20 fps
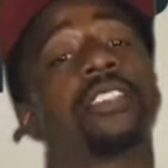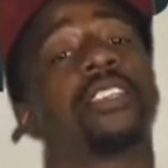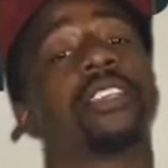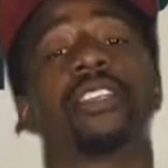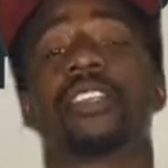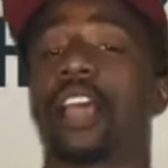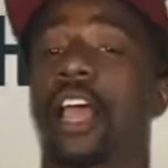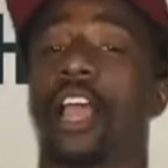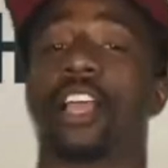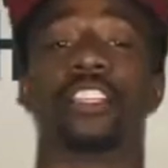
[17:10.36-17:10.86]

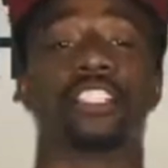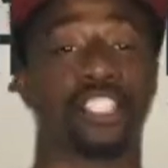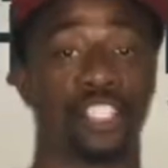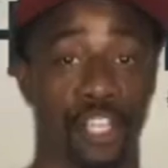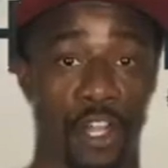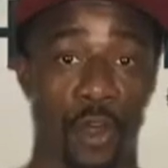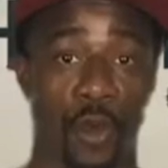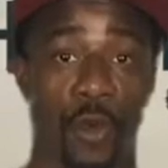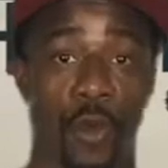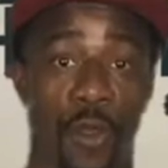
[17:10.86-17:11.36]
Tonight
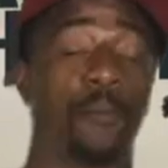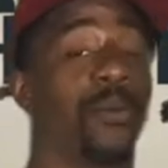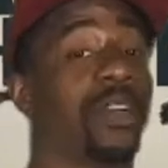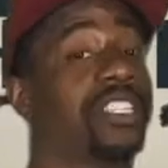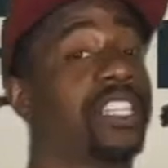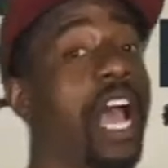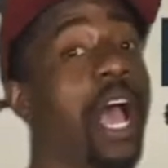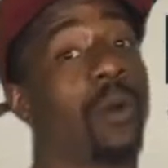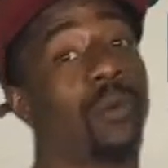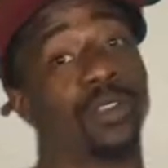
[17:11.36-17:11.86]
Show,
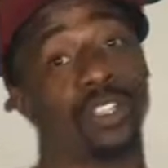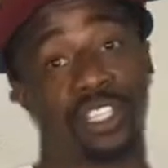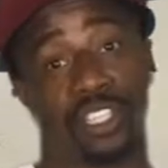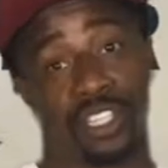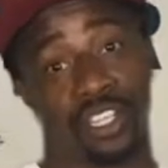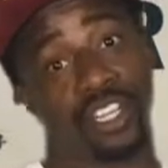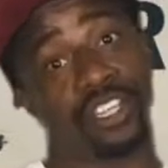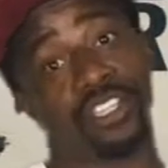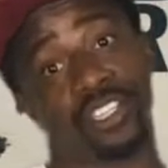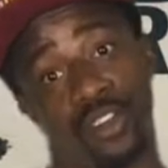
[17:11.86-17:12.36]
which I was
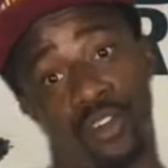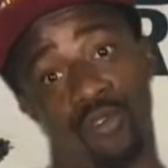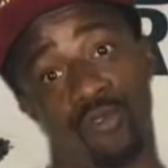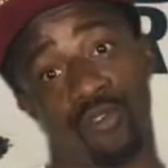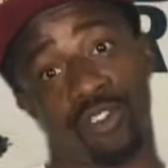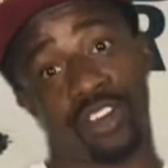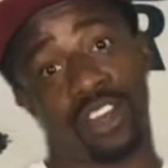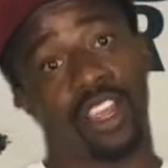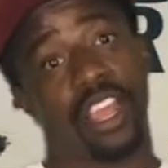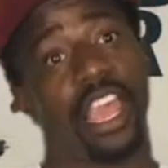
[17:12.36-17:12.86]
just
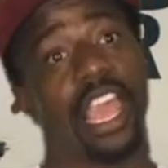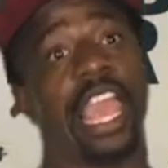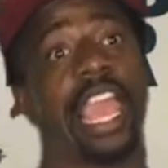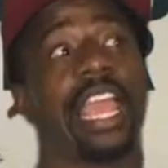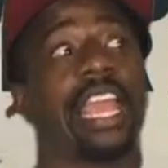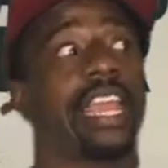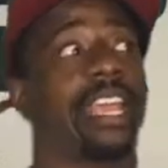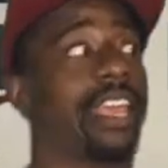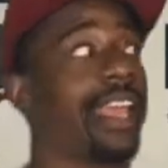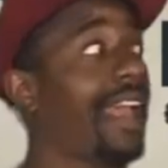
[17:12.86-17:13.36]
on,
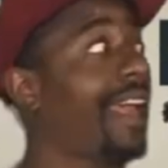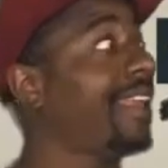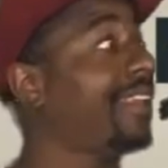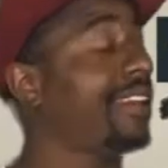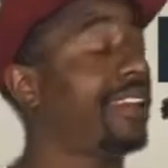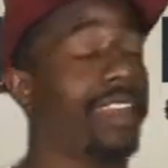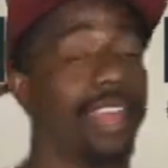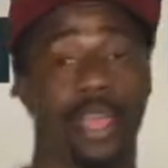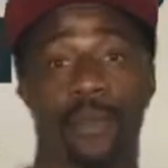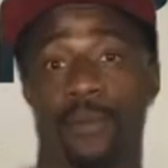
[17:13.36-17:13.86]
and
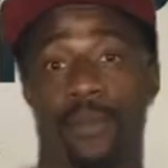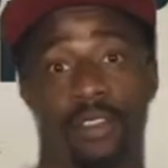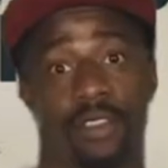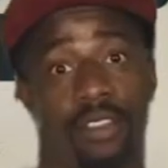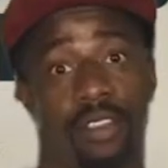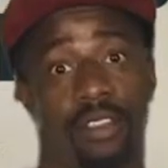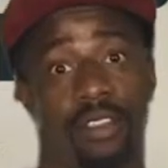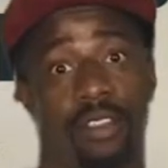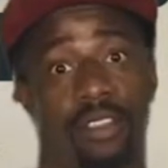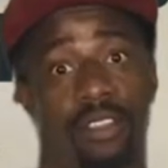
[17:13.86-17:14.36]
god damn
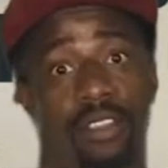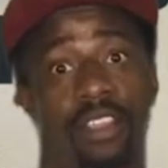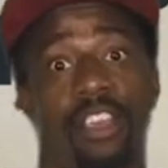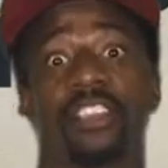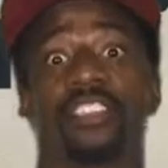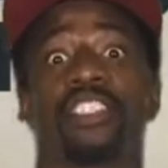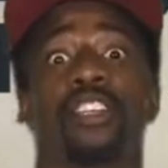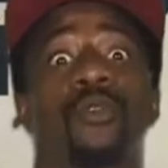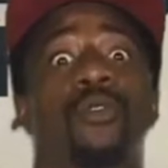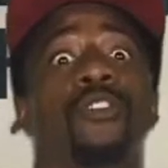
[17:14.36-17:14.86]
it,
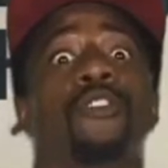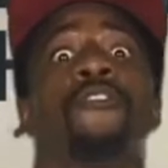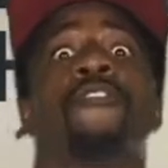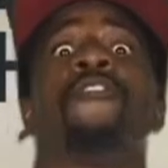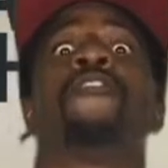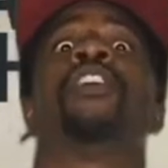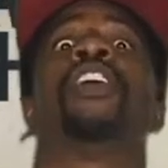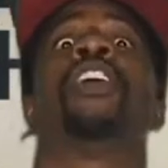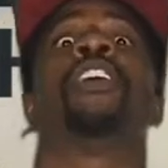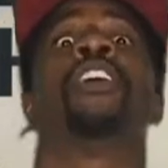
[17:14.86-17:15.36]
that shit was
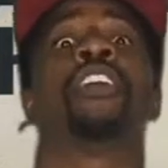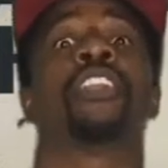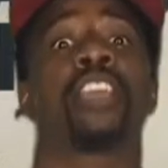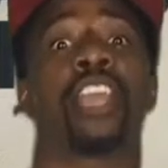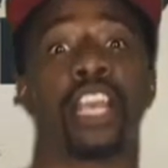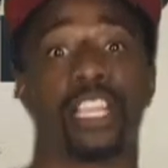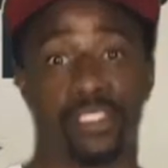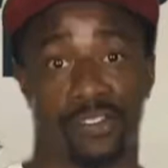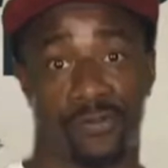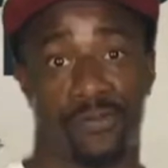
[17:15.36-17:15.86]
fun
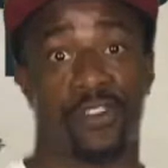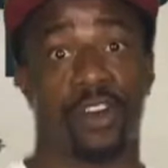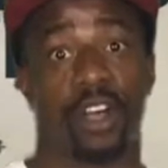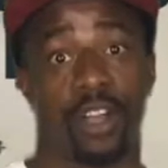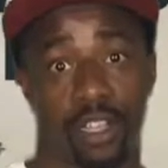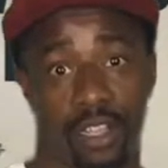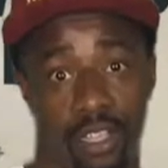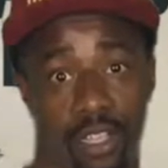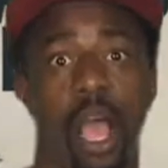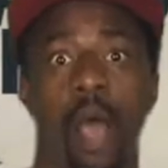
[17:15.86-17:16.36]
as
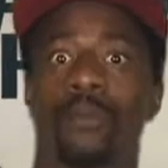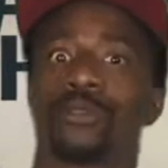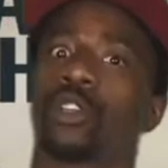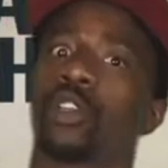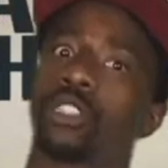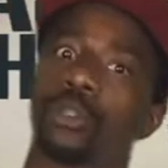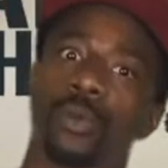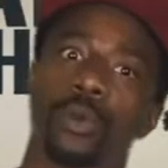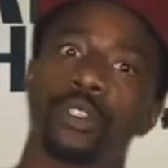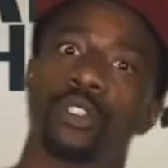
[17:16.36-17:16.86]
fuck. I was
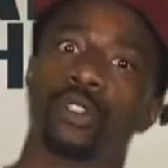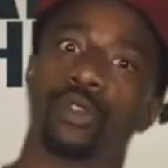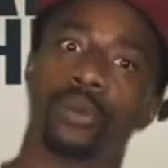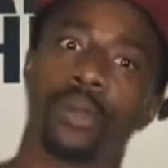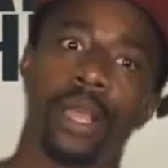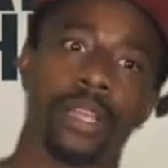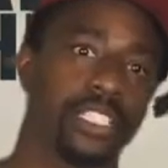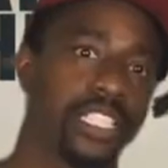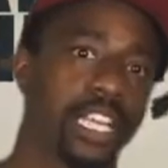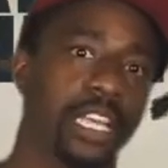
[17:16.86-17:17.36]
only supposed to do
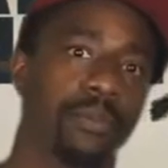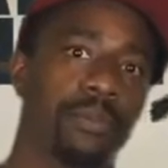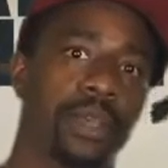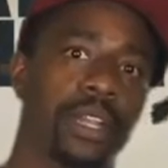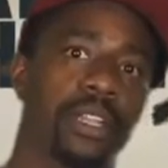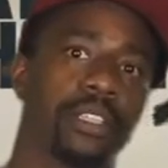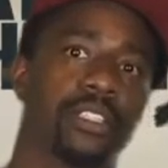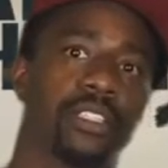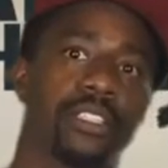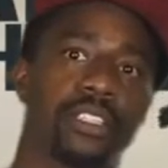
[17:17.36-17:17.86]
like ten
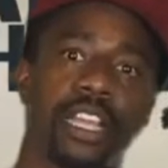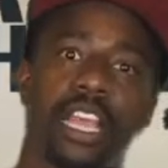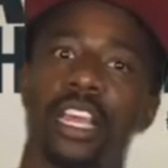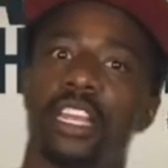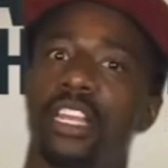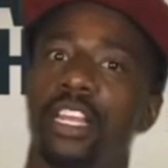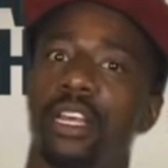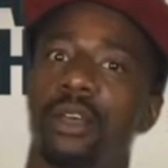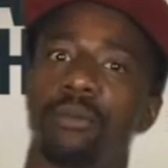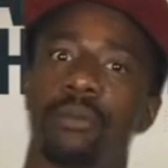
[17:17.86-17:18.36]
minutes of
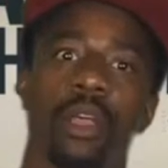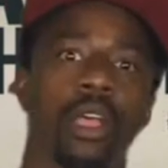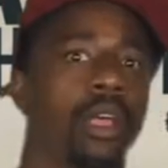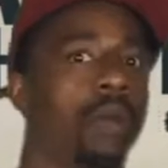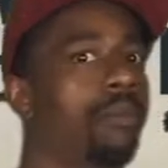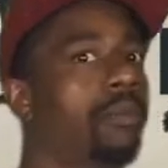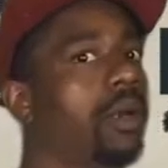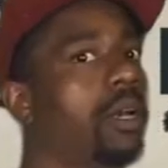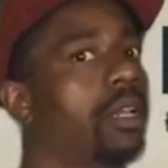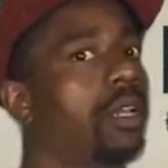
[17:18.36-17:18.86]
stand up,
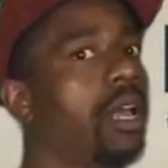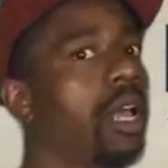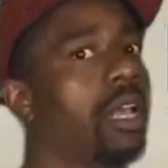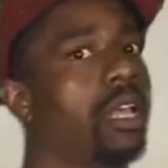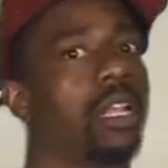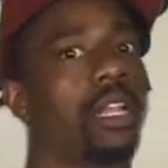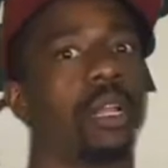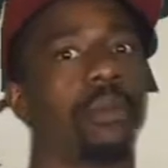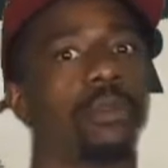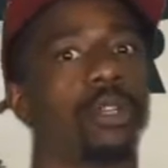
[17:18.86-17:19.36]
but I
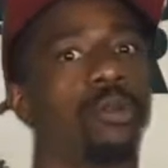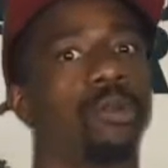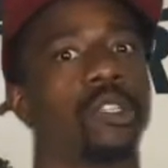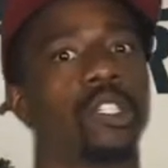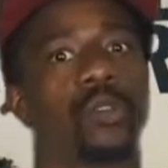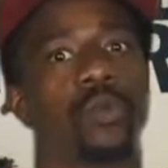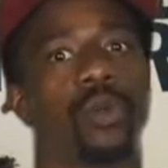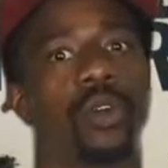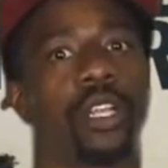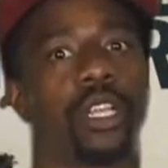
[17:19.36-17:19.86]
ended up doing
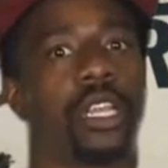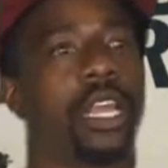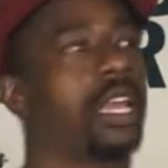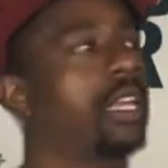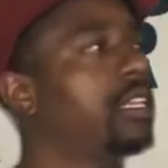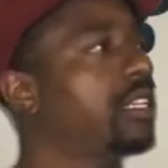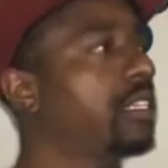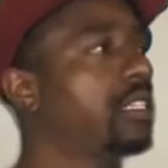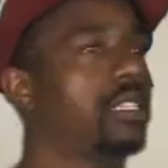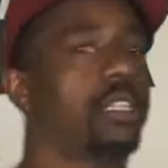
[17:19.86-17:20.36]
twenty.
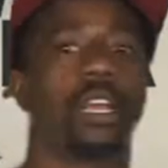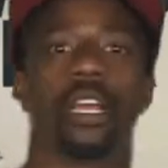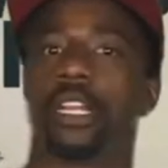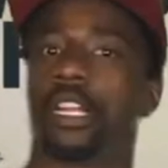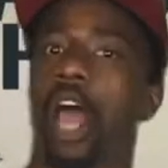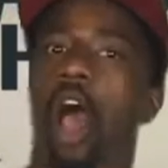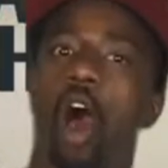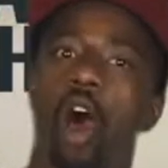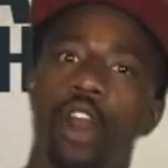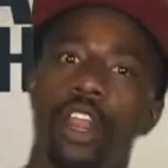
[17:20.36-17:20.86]
They just
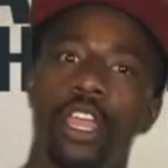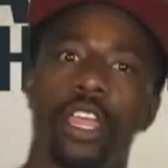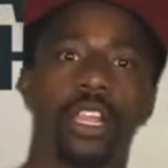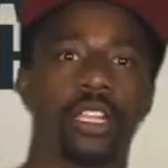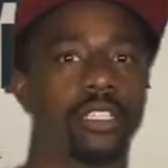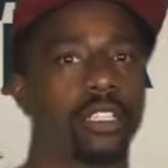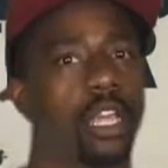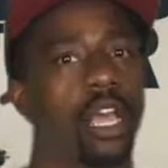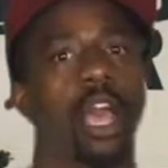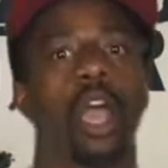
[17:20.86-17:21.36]
the
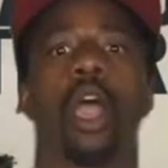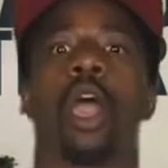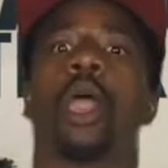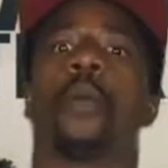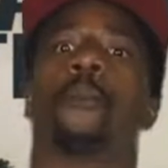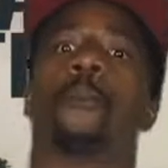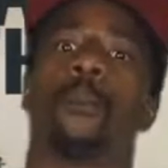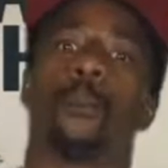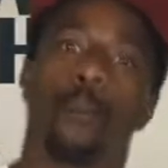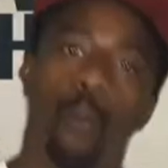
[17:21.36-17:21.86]
audience
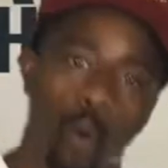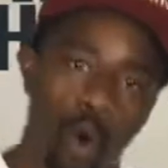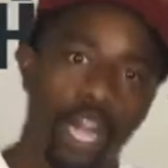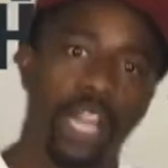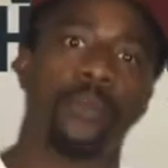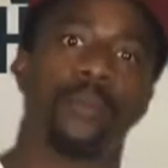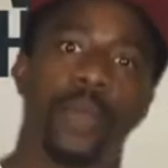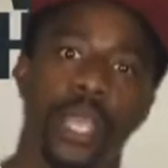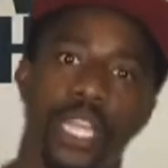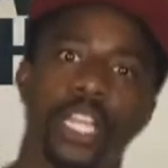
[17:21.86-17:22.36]

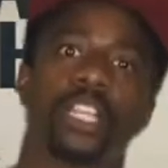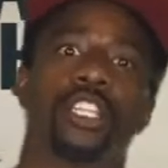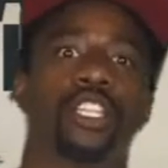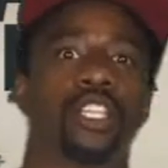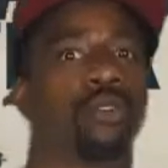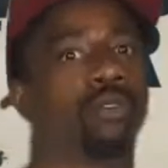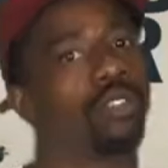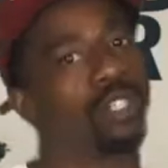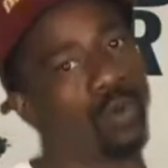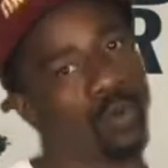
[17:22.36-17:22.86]
wanted me to
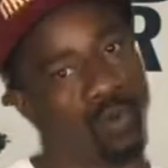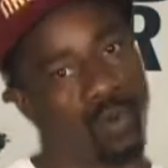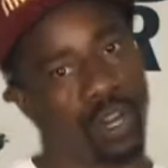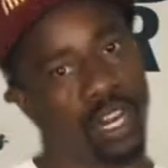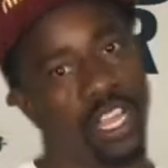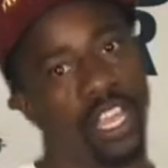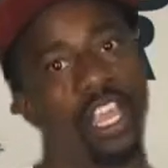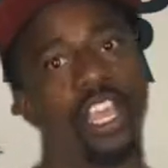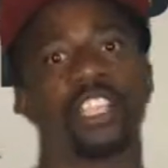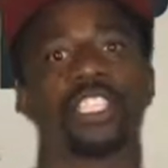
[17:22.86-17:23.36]
do
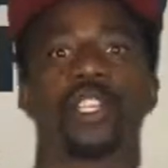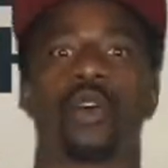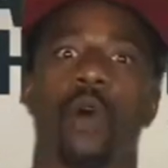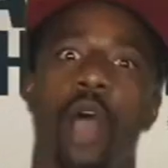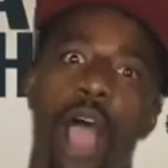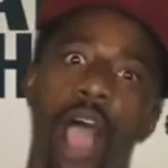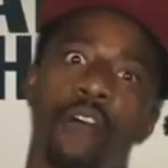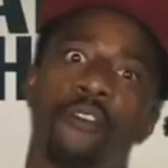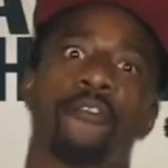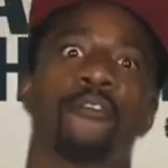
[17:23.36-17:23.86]
twenty, so
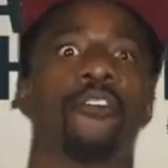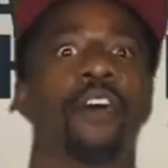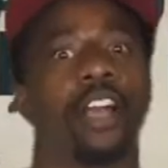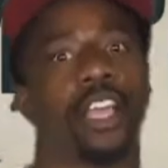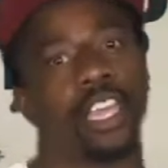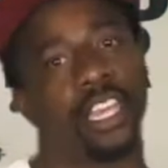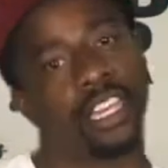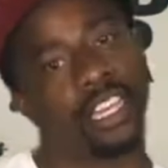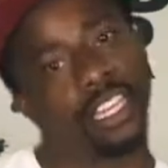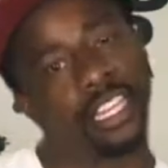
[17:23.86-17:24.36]
I
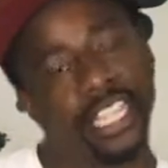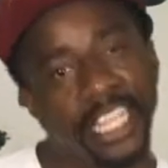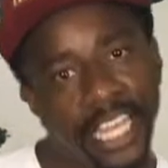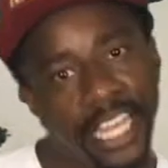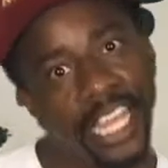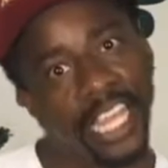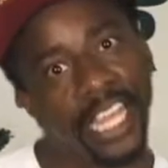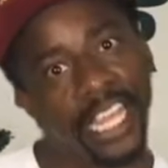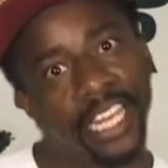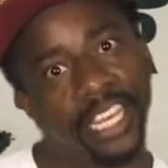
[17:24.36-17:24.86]
fucking
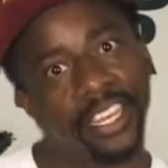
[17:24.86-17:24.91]
did.